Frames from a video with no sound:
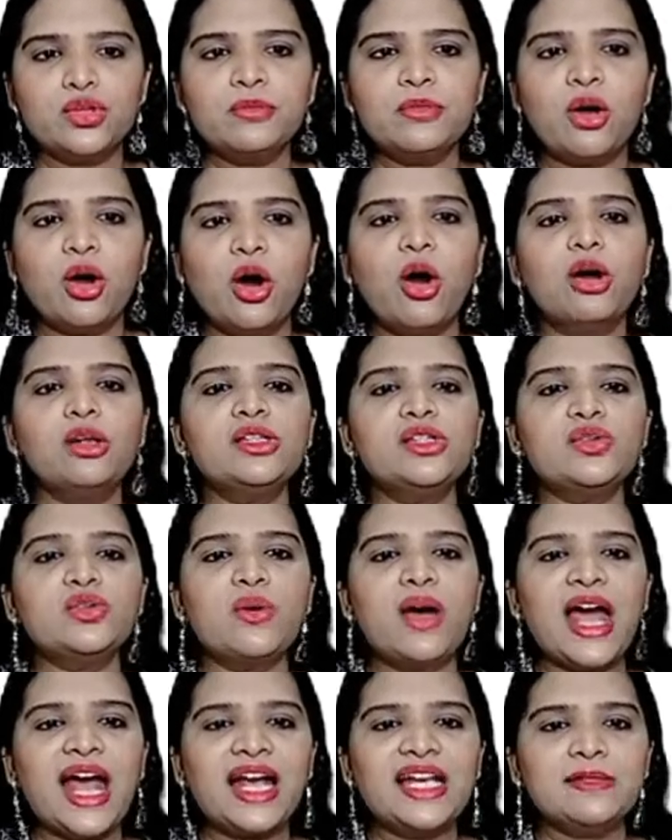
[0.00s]
also
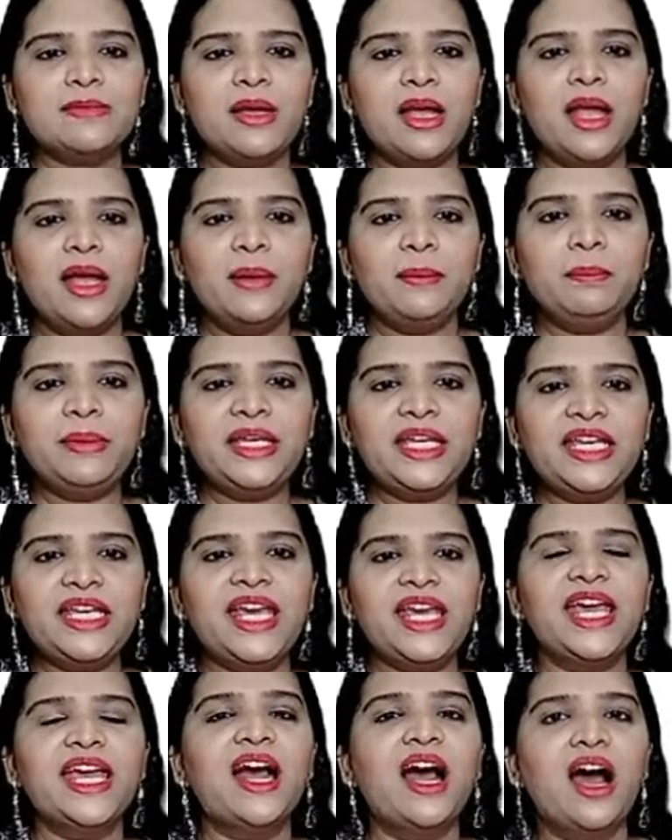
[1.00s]
has
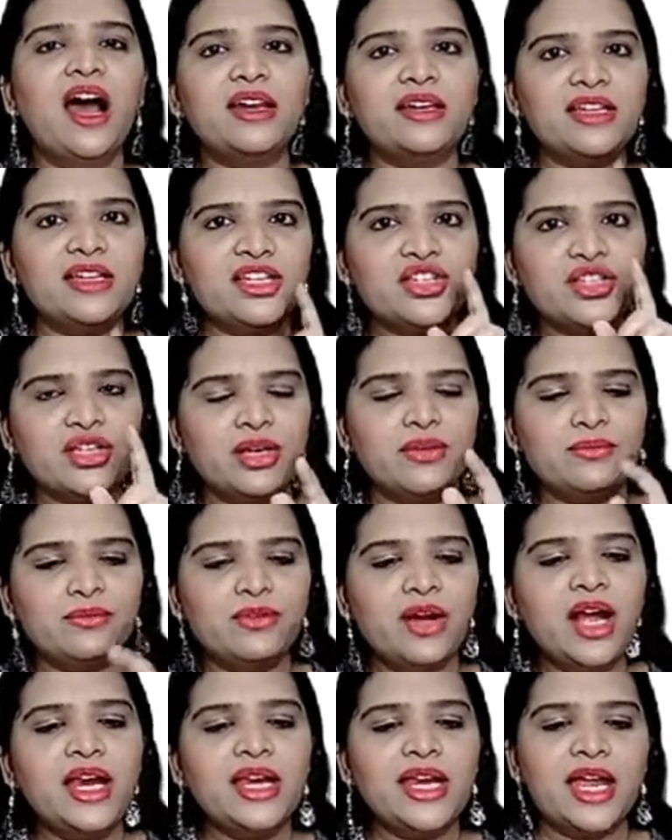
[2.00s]
PAR region
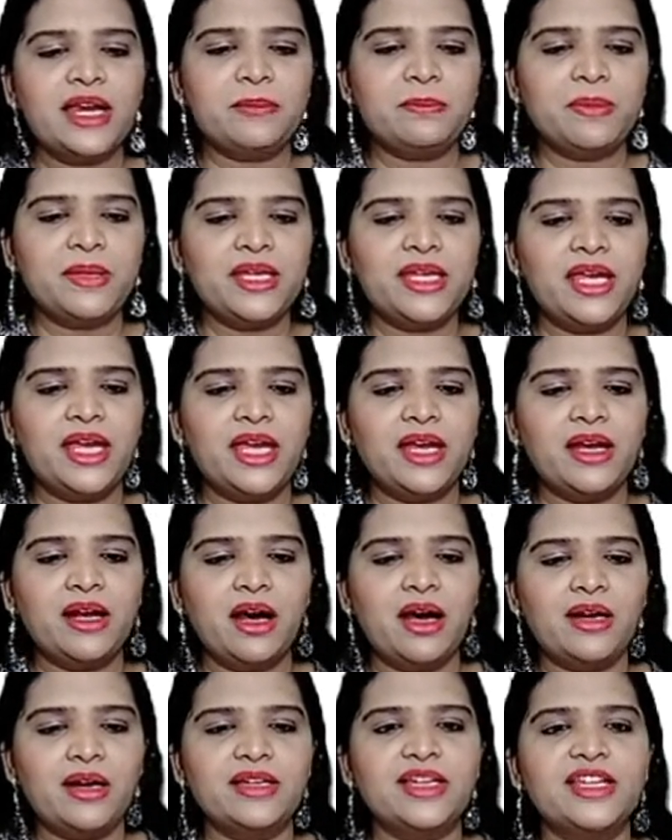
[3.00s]
1 and
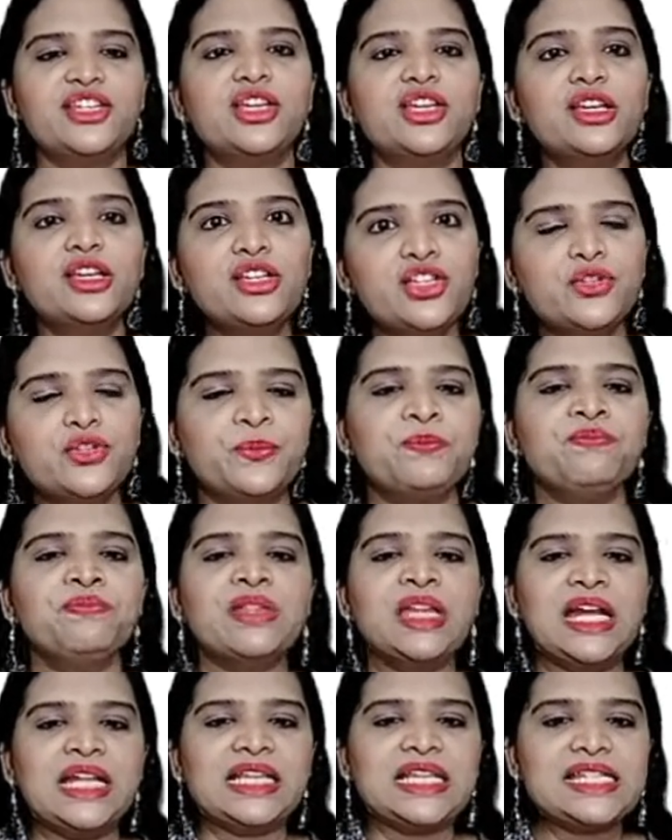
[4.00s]
PAR region 2.
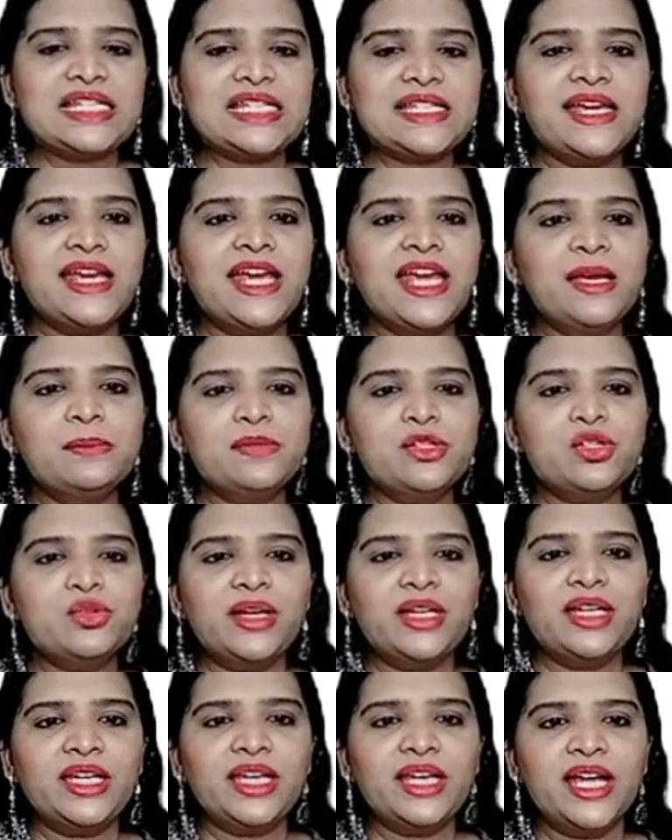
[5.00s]
The same
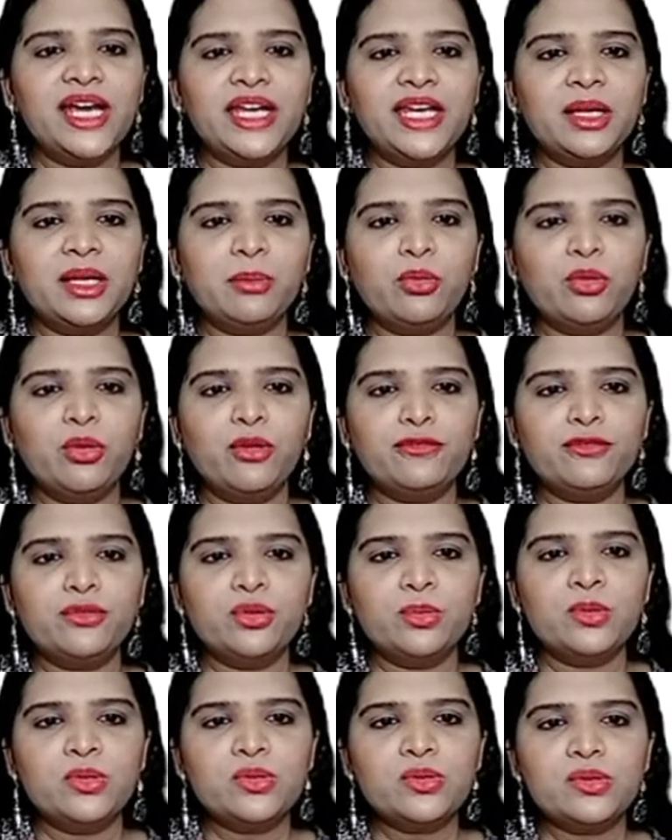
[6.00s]
29 number of
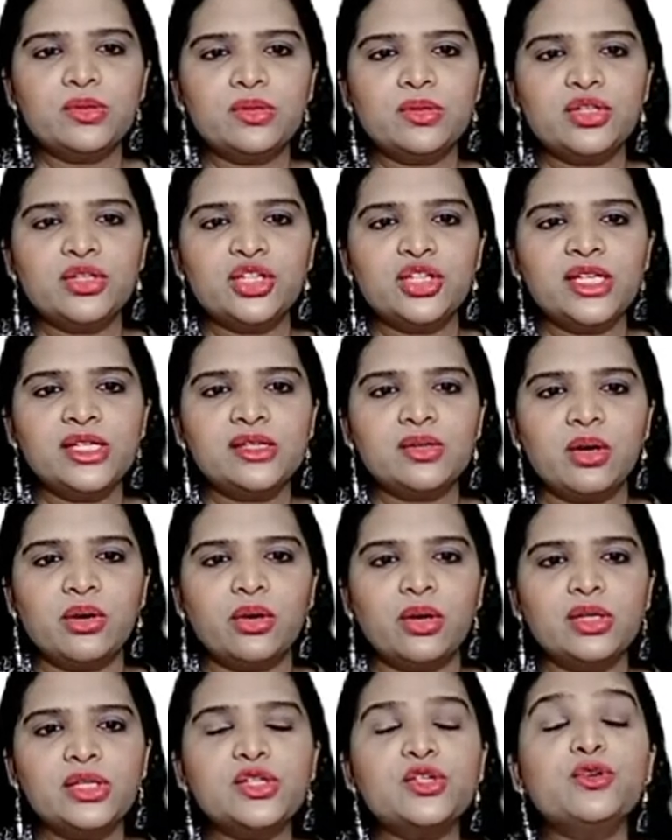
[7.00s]
genes are
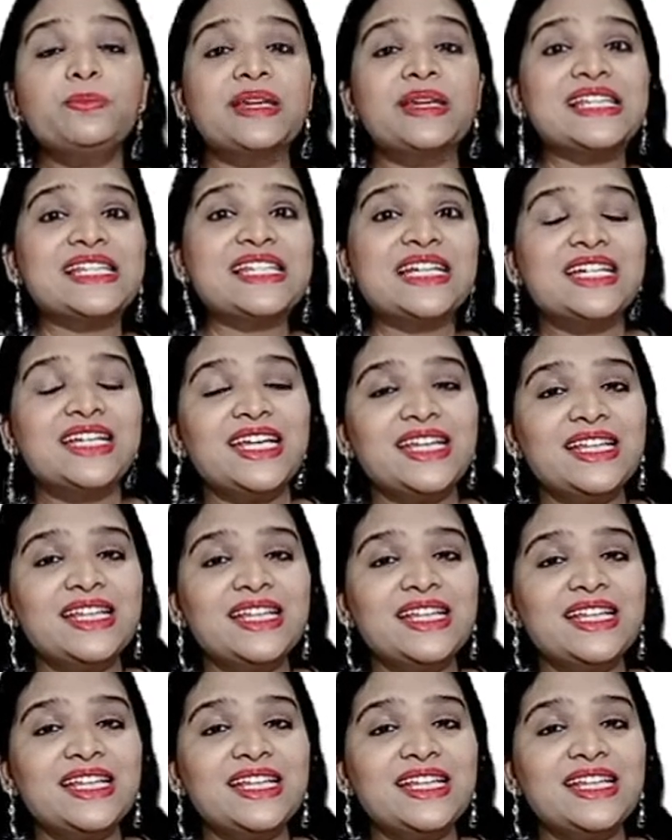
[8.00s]
also present in
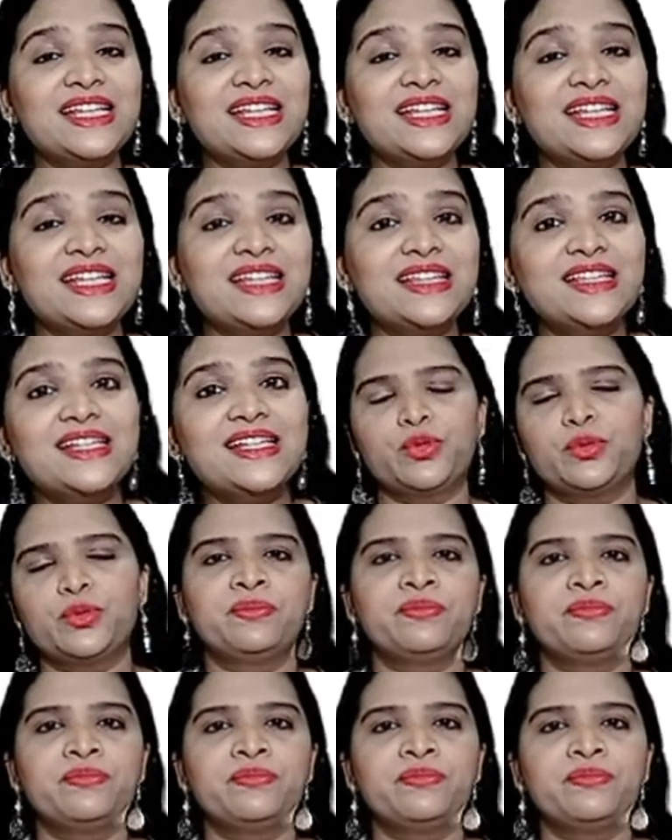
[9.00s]
this X chromosome.